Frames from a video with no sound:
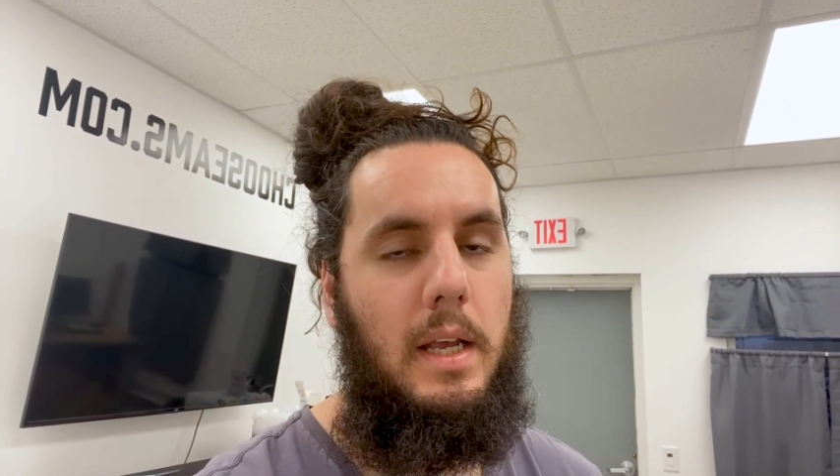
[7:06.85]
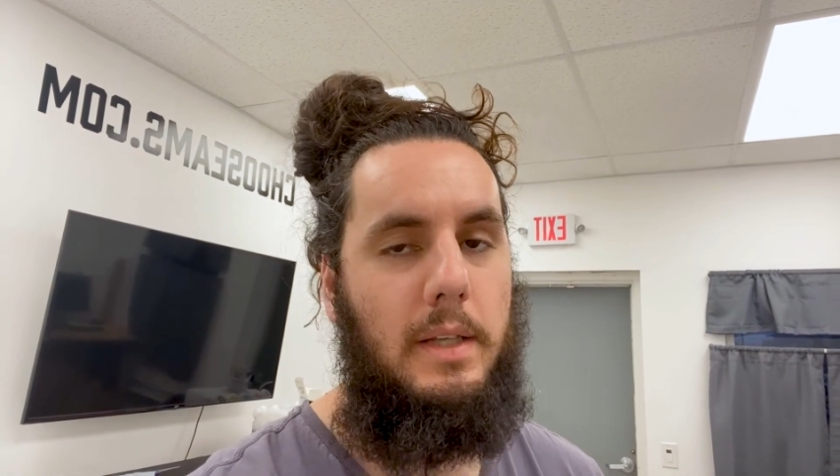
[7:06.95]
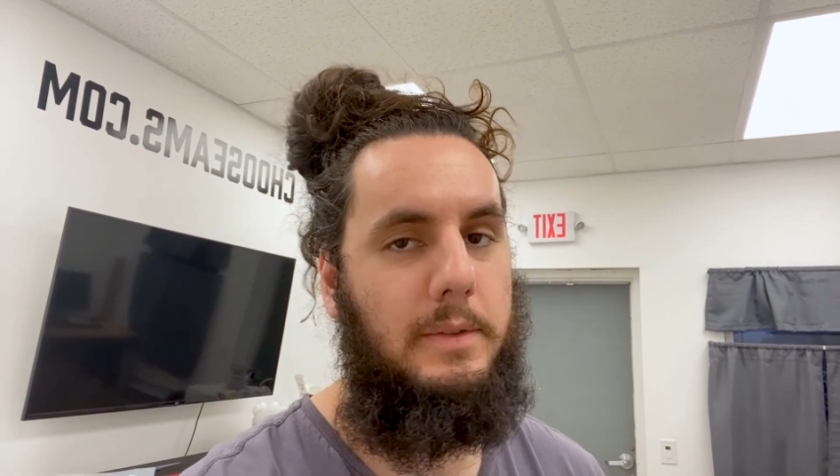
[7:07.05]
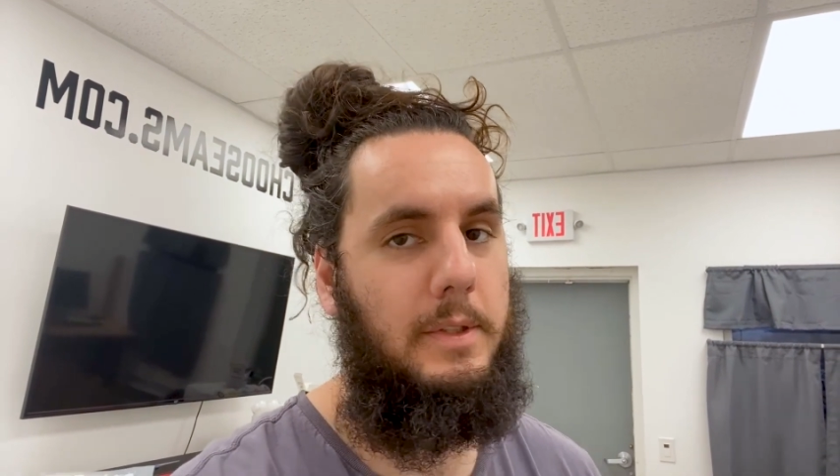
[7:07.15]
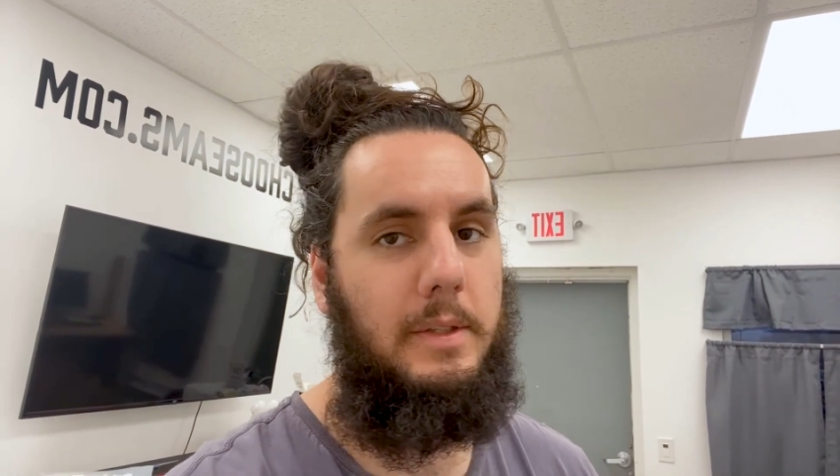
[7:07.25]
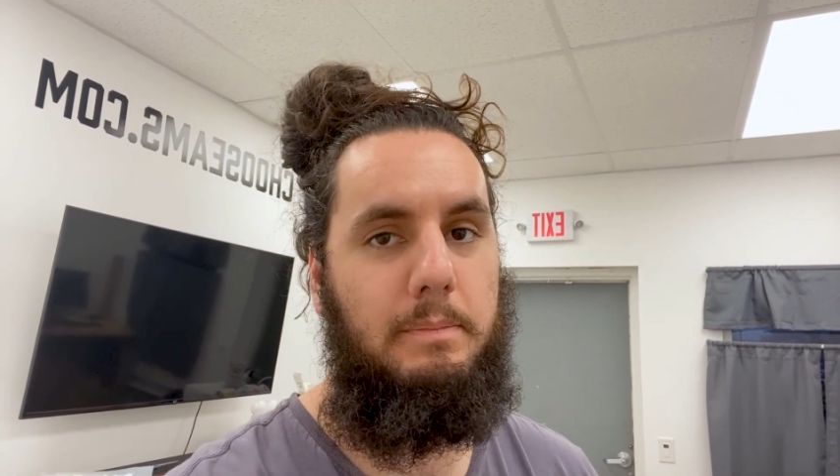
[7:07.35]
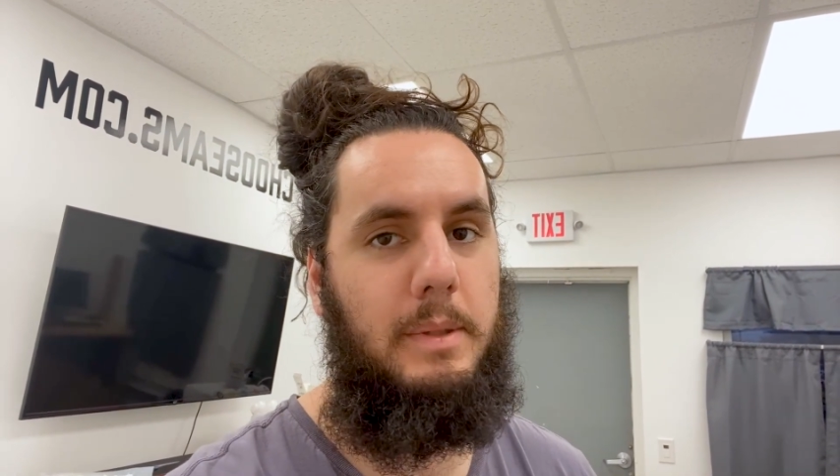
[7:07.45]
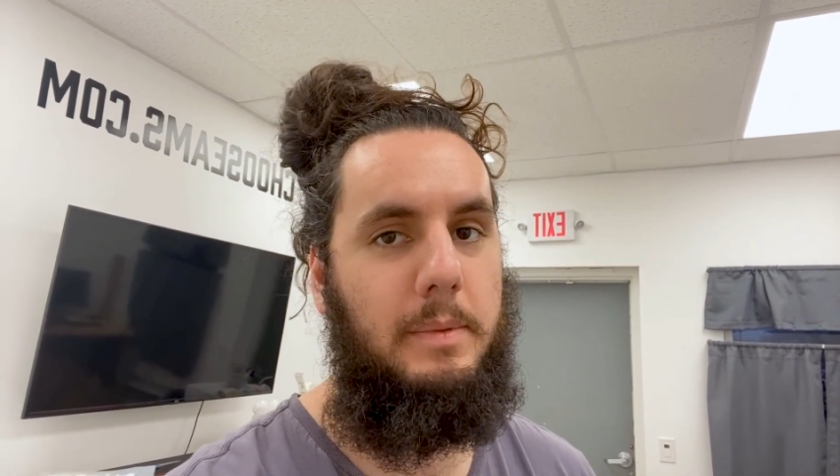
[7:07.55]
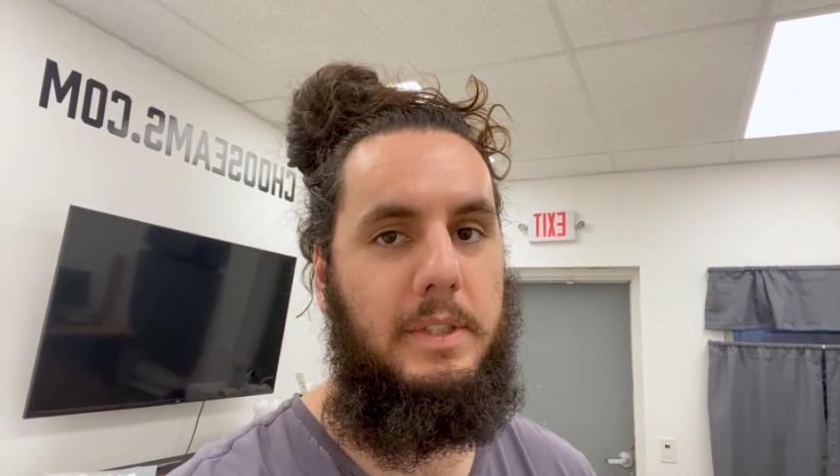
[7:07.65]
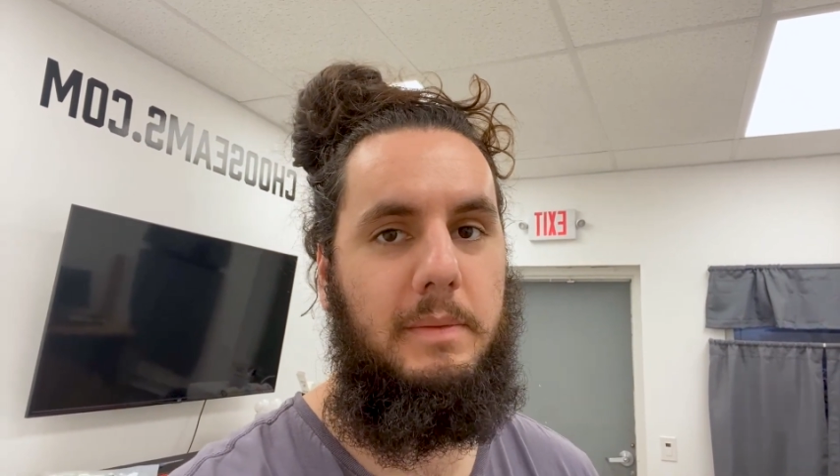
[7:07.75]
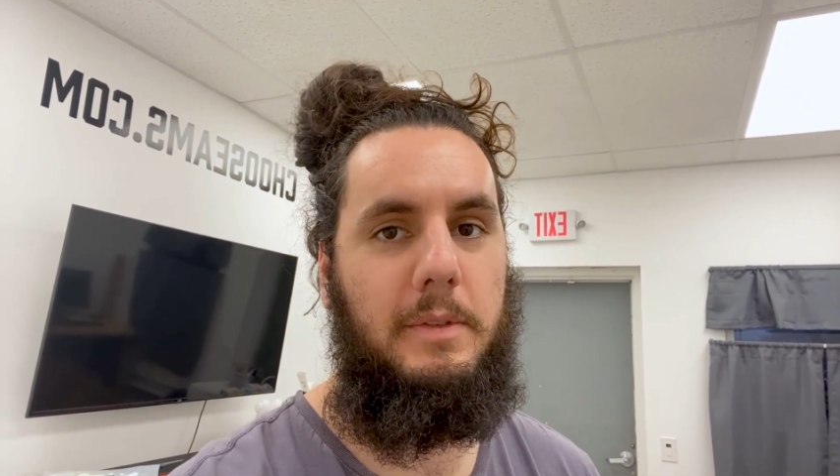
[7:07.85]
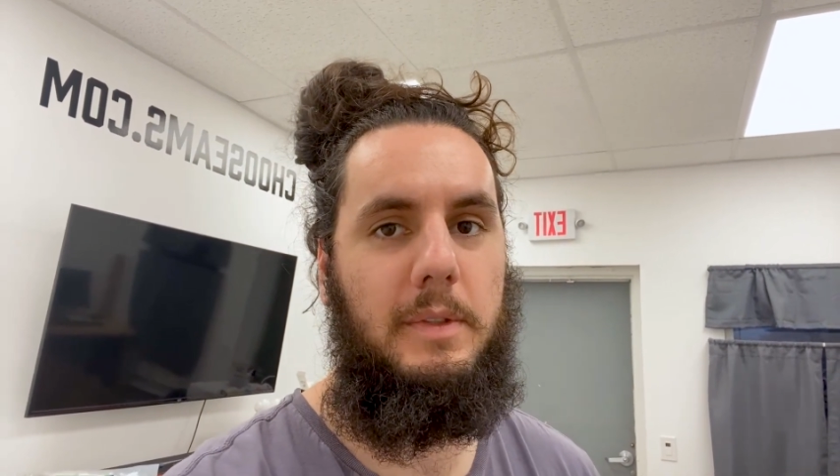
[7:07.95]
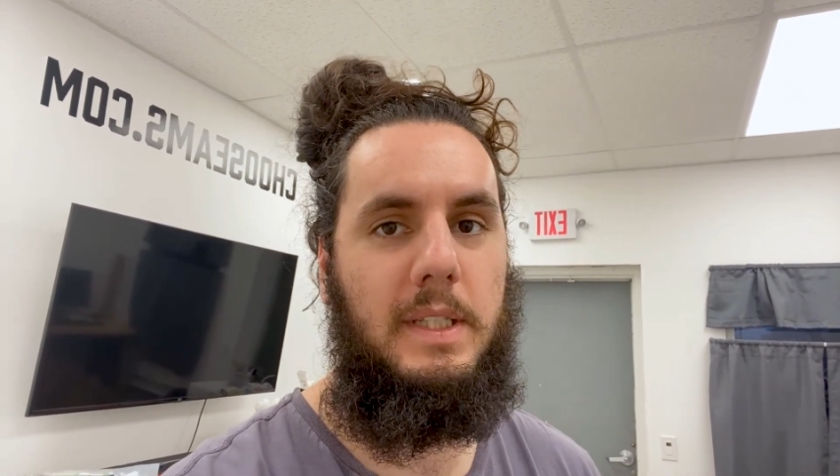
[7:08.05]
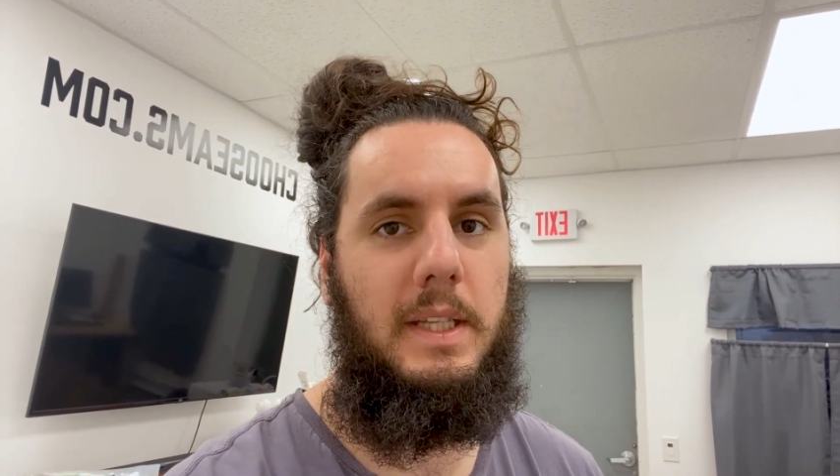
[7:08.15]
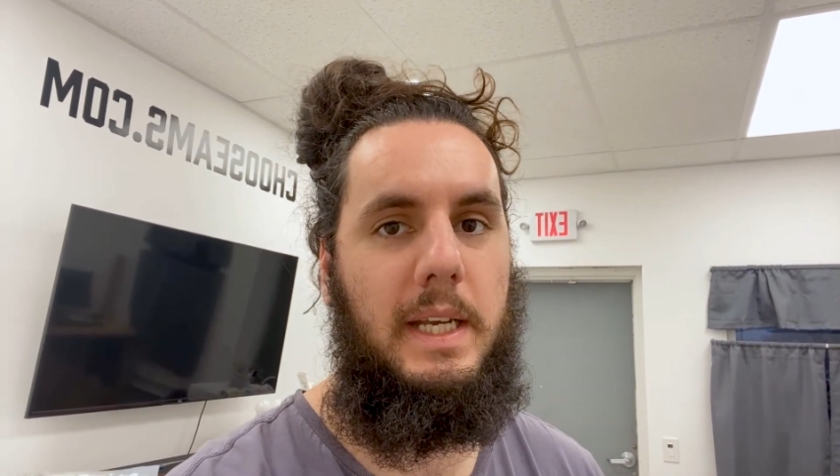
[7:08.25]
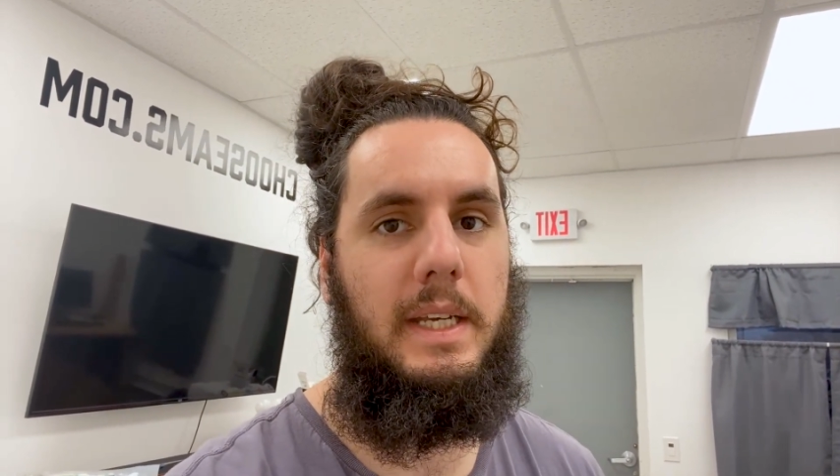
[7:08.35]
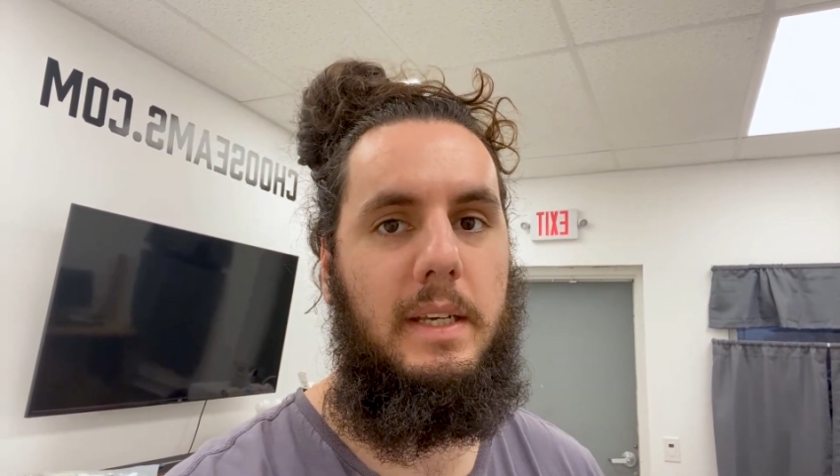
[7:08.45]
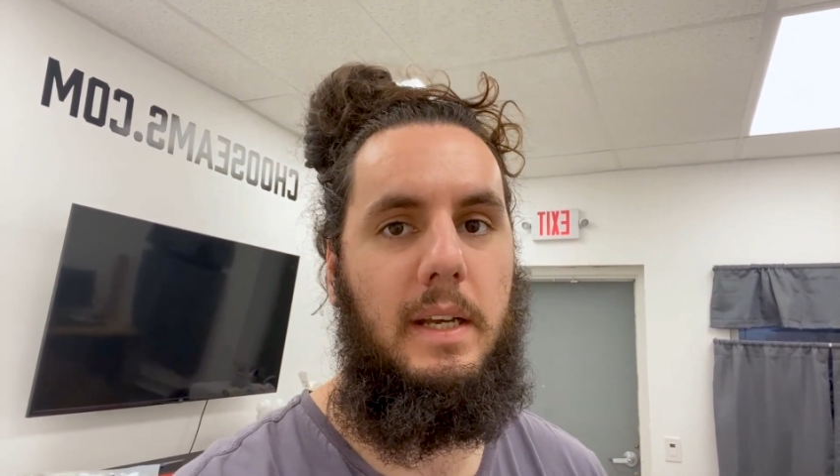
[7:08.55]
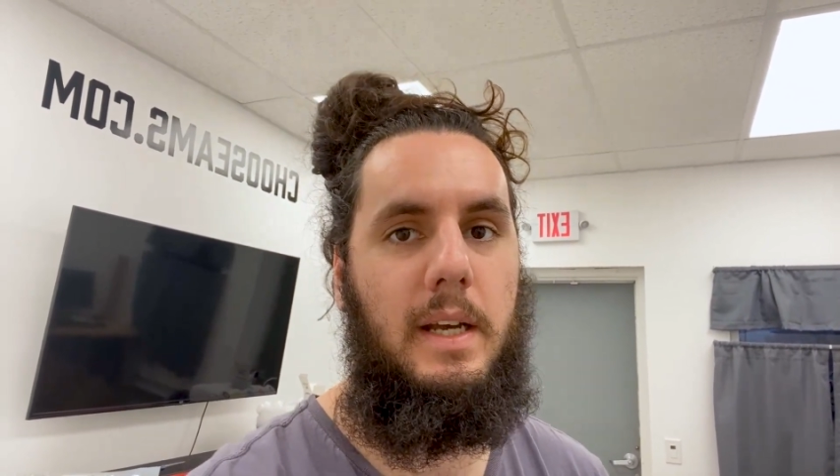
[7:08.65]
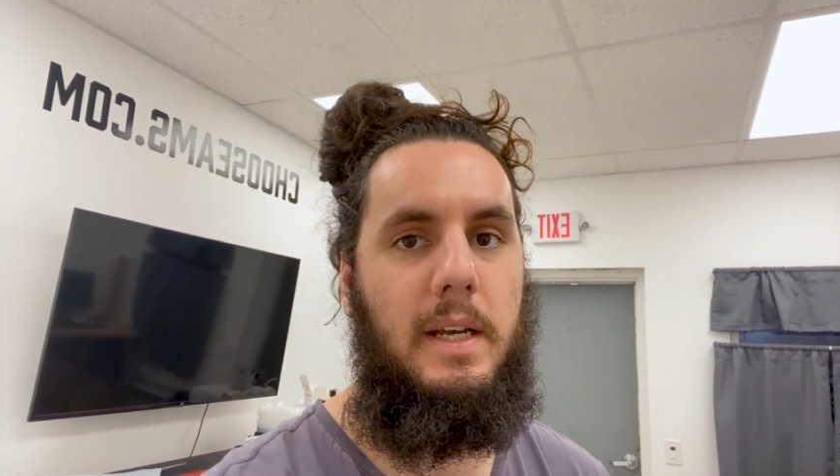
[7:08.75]
I see people seem to really
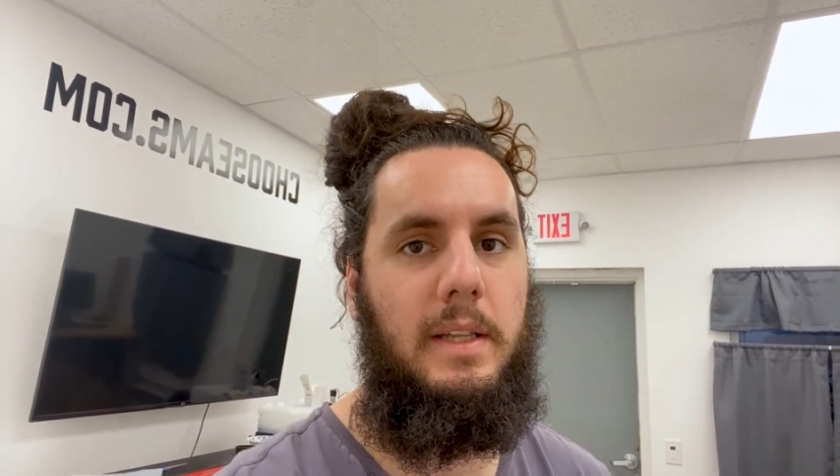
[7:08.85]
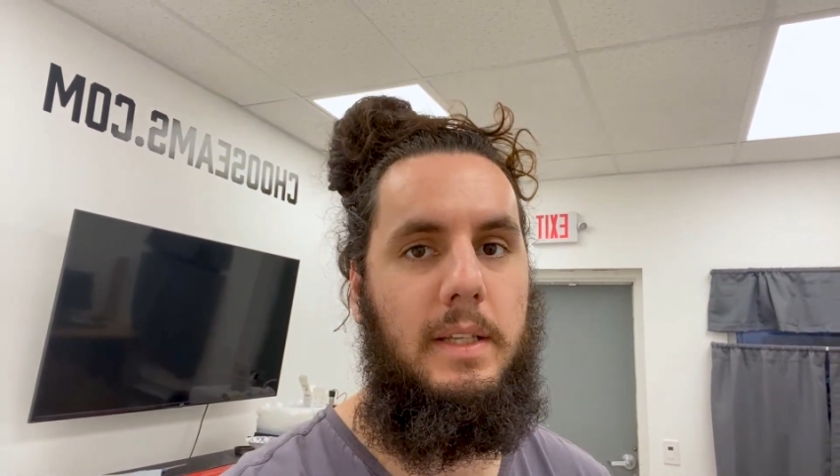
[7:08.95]
like uh,